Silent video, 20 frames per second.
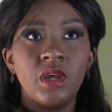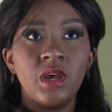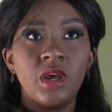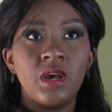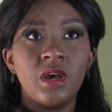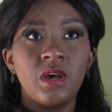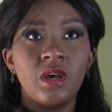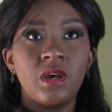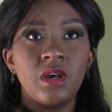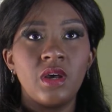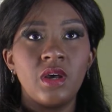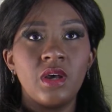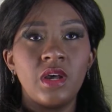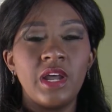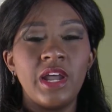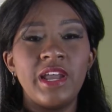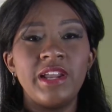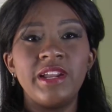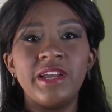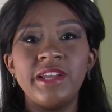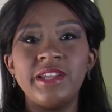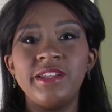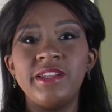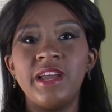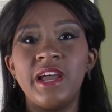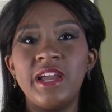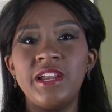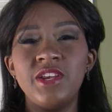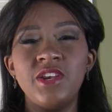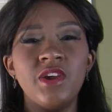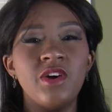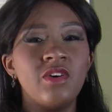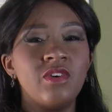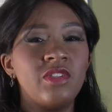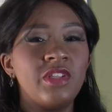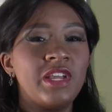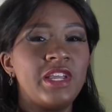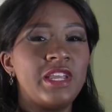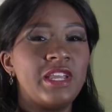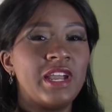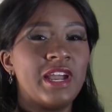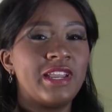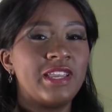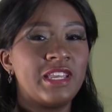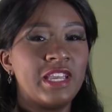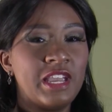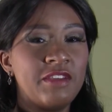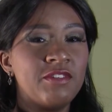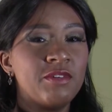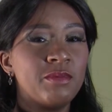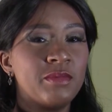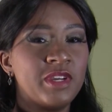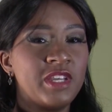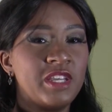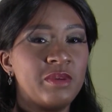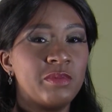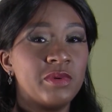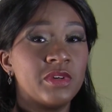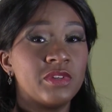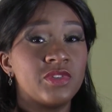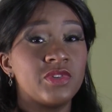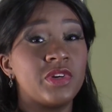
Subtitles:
And I know I gave them my email,